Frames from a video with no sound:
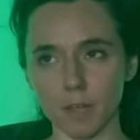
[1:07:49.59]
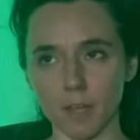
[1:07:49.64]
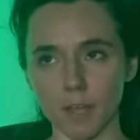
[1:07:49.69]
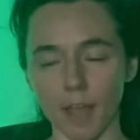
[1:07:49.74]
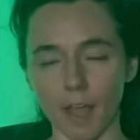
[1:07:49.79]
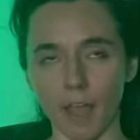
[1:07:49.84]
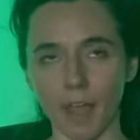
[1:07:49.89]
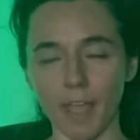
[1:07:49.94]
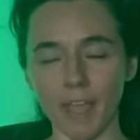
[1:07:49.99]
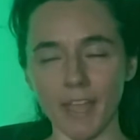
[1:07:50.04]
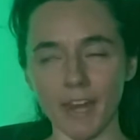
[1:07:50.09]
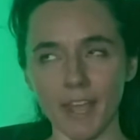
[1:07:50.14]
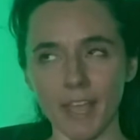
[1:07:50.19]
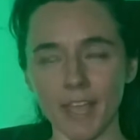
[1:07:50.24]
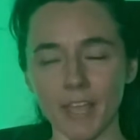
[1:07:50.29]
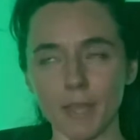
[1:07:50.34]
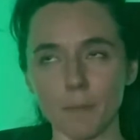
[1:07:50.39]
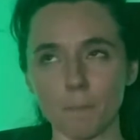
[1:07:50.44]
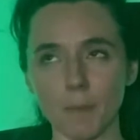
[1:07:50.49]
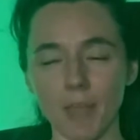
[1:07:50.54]

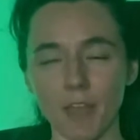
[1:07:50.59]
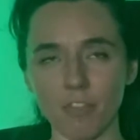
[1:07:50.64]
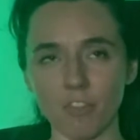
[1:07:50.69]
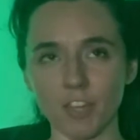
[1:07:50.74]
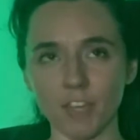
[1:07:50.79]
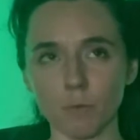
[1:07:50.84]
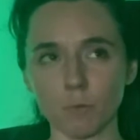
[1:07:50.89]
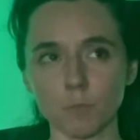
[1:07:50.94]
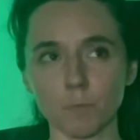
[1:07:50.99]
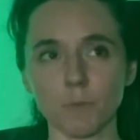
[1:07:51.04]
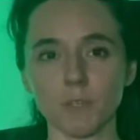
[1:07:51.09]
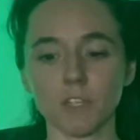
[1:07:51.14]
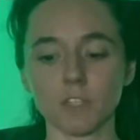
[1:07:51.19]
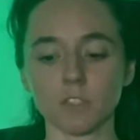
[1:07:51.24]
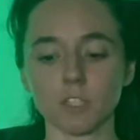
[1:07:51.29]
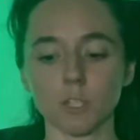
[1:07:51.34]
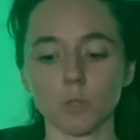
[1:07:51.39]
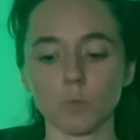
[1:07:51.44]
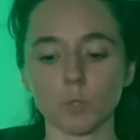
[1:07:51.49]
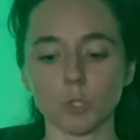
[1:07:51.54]
I think it was because
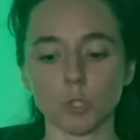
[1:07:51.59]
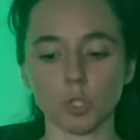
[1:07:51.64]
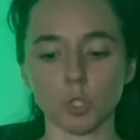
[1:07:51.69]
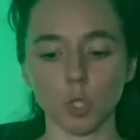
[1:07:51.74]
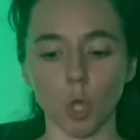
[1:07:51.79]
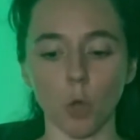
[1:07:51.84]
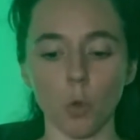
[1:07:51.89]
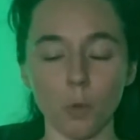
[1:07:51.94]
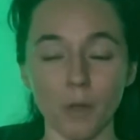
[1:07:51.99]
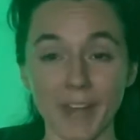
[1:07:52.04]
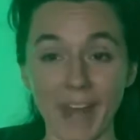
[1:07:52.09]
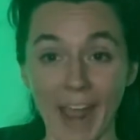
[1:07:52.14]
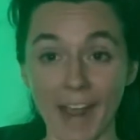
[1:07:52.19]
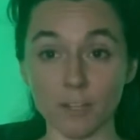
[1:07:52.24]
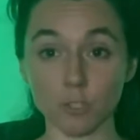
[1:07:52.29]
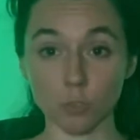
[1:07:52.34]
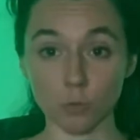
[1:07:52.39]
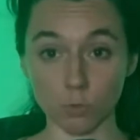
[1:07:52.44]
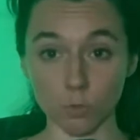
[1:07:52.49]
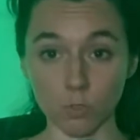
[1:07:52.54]
he was so
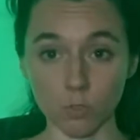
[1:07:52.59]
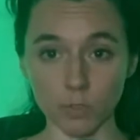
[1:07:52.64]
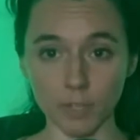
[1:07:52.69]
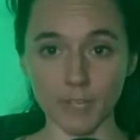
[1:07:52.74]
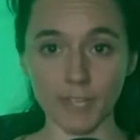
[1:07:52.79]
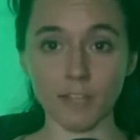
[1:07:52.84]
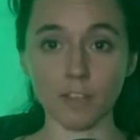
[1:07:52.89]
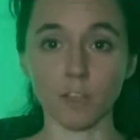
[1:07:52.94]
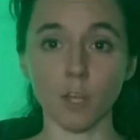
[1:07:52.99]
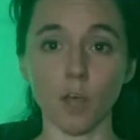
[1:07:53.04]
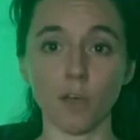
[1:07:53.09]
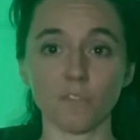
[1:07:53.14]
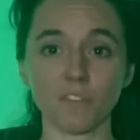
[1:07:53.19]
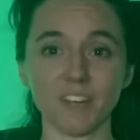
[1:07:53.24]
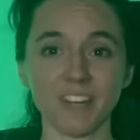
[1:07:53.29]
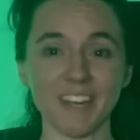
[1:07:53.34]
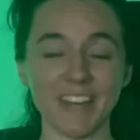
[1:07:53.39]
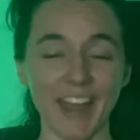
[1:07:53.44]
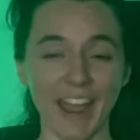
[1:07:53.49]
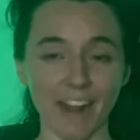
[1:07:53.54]
natural, and he loved
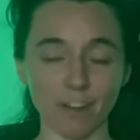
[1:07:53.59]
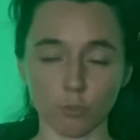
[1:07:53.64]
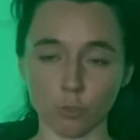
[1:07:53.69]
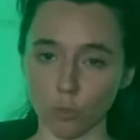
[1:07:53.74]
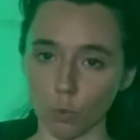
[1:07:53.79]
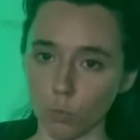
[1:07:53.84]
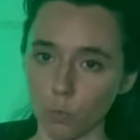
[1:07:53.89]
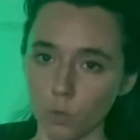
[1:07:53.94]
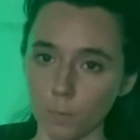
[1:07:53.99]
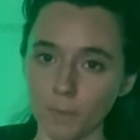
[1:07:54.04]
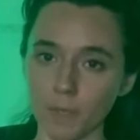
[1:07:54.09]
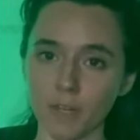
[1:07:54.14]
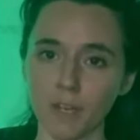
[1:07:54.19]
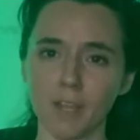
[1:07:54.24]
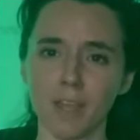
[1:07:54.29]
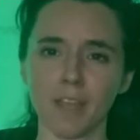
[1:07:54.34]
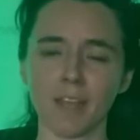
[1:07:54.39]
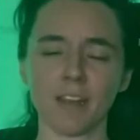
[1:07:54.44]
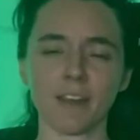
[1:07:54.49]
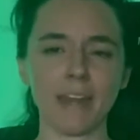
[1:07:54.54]
natural women,
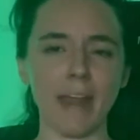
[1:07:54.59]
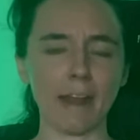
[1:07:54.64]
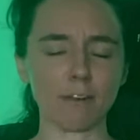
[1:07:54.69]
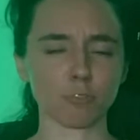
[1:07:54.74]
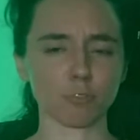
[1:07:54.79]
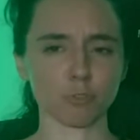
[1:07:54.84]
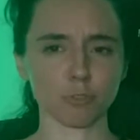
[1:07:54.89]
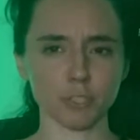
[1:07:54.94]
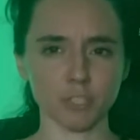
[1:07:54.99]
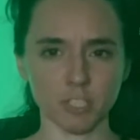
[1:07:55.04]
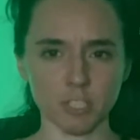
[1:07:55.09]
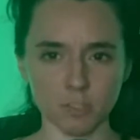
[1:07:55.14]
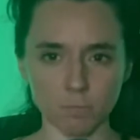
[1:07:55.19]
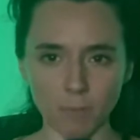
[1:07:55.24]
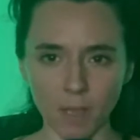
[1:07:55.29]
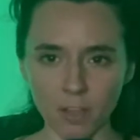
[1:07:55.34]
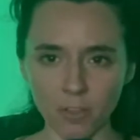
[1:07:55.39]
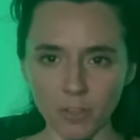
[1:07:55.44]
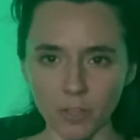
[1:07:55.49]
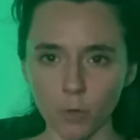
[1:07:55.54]
natural
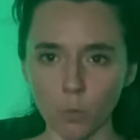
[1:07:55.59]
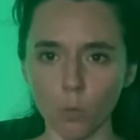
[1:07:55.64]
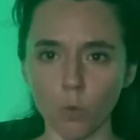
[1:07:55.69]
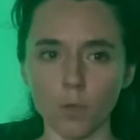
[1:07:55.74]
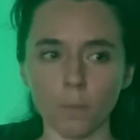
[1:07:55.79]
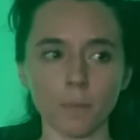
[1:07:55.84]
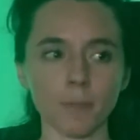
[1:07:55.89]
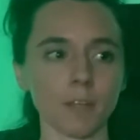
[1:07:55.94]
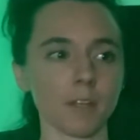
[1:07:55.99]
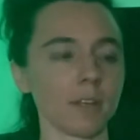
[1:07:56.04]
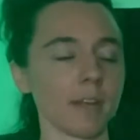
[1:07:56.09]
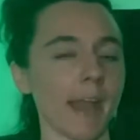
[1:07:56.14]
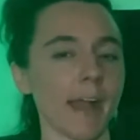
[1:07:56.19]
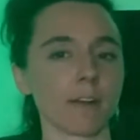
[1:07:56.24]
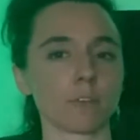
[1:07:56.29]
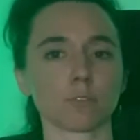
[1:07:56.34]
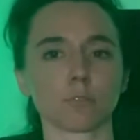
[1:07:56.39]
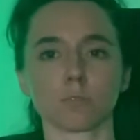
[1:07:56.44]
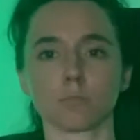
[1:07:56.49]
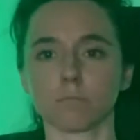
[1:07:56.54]
smelling women,
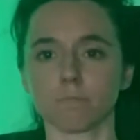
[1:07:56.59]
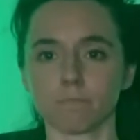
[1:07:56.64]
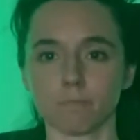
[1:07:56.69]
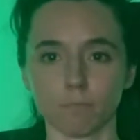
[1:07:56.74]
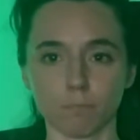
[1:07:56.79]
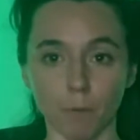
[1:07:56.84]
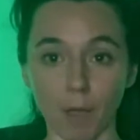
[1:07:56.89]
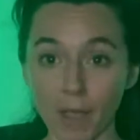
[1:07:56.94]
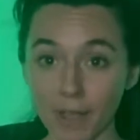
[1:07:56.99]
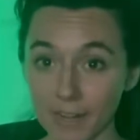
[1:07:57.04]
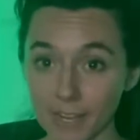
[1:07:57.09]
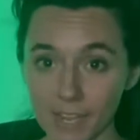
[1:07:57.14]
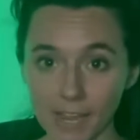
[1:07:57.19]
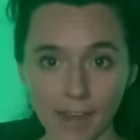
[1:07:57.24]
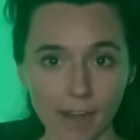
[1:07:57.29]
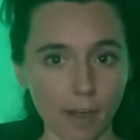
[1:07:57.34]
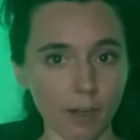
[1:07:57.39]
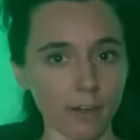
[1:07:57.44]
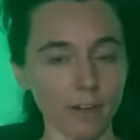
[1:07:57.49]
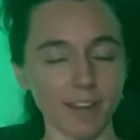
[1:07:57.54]
natural body
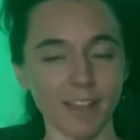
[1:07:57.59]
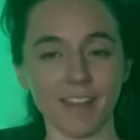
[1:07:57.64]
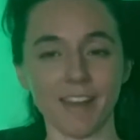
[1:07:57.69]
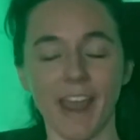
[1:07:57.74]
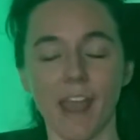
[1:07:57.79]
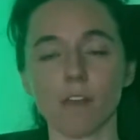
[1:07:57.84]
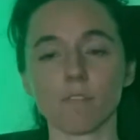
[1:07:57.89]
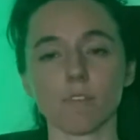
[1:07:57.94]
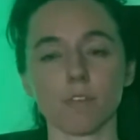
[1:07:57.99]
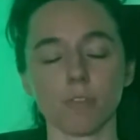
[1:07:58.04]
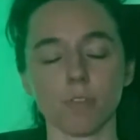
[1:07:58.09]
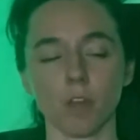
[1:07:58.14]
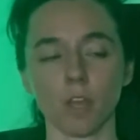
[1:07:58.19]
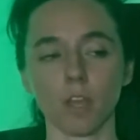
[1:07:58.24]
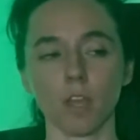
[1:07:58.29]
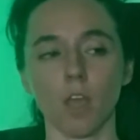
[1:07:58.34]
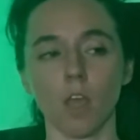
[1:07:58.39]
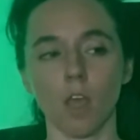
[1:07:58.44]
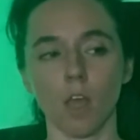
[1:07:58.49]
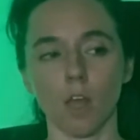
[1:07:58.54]
hair and everything,
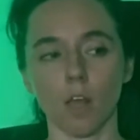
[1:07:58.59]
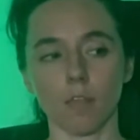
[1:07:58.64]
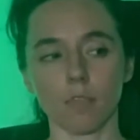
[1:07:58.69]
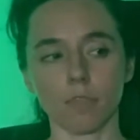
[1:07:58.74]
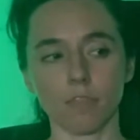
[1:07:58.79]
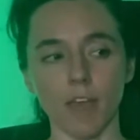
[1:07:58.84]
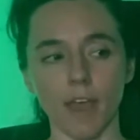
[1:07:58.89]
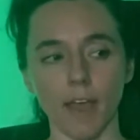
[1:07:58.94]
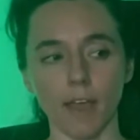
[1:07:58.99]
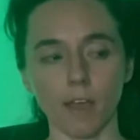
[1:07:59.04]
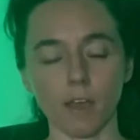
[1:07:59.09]
that